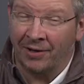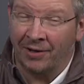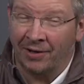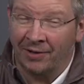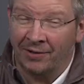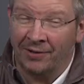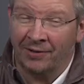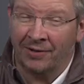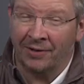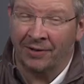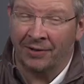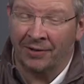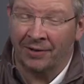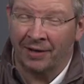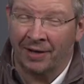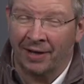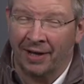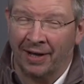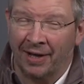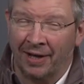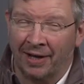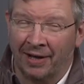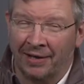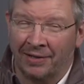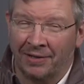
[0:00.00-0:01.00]
It's still
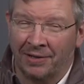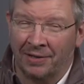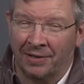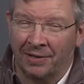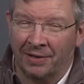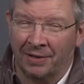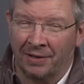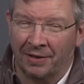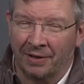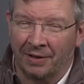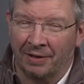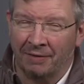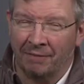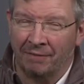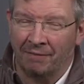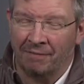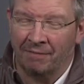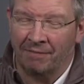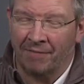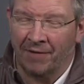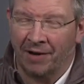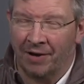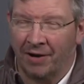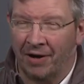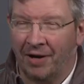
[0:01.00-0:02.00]
a
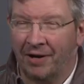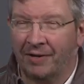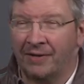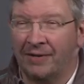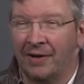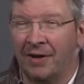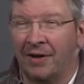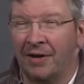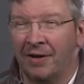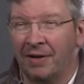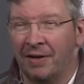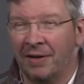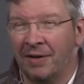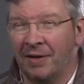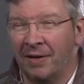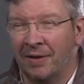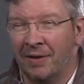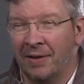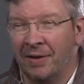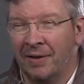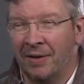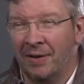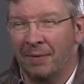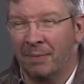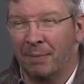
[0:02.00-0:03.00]
very exciting
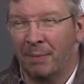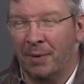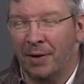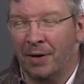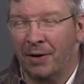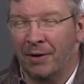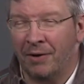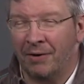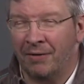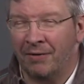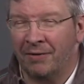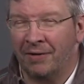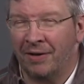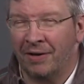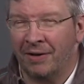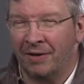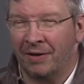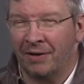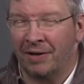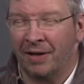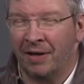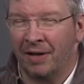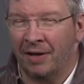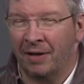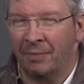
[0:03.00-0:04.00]
period,
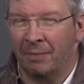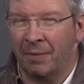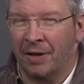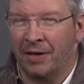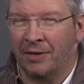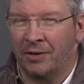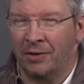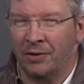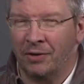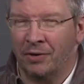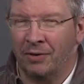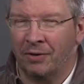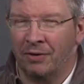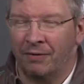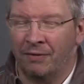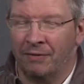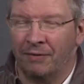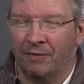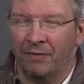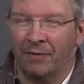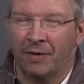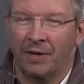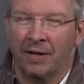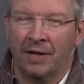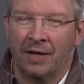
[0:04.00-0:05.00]
and a mixture of
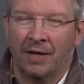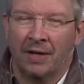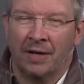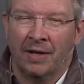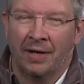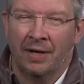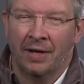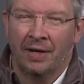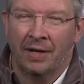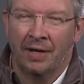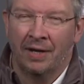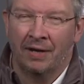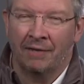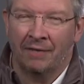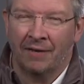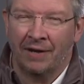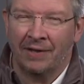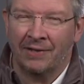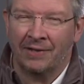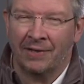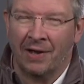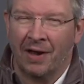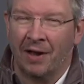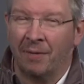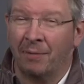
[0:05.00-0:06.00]

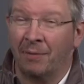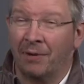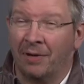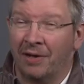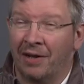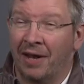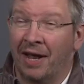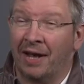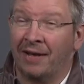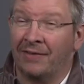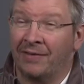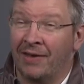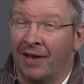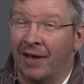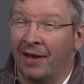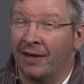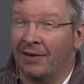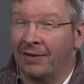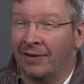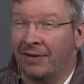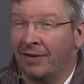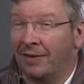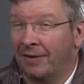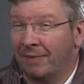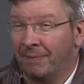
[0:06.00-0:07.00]
excitement and
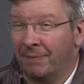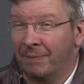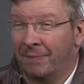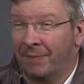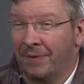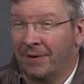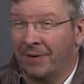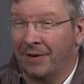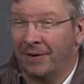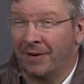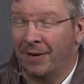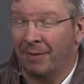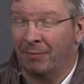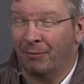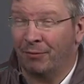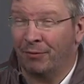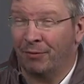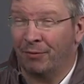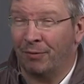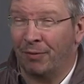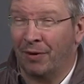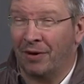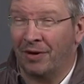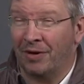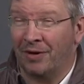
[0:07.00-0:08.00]
anxiety that comes
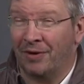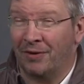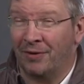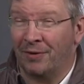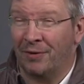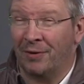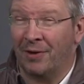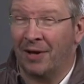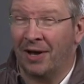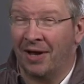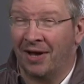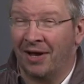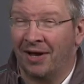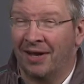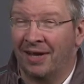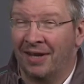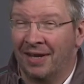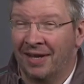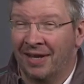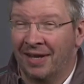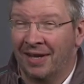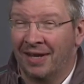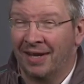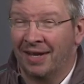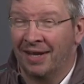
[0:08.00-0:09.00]
from running a new car,
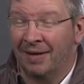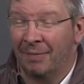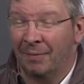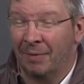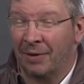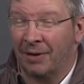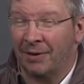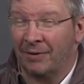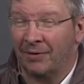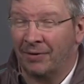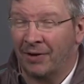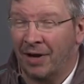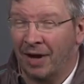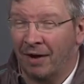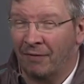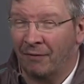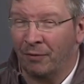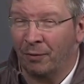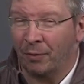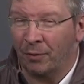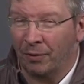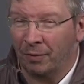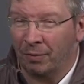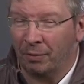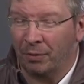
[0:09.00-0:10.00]
because you have
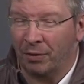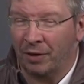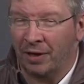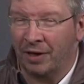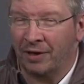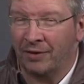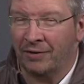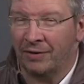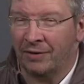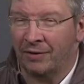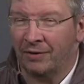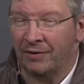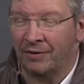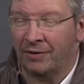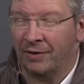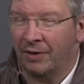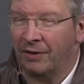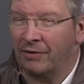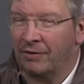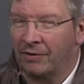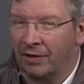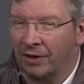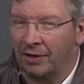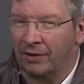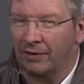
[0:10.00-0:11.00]
all the predictions, and
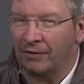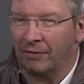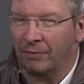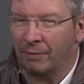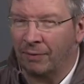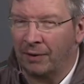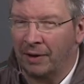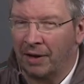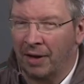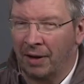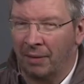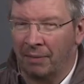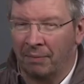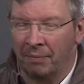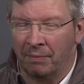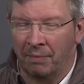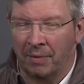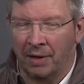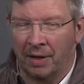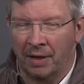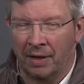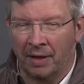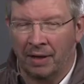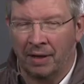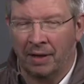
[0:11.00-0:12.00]
those things have
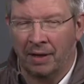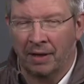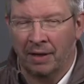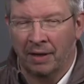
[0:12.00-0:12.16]
become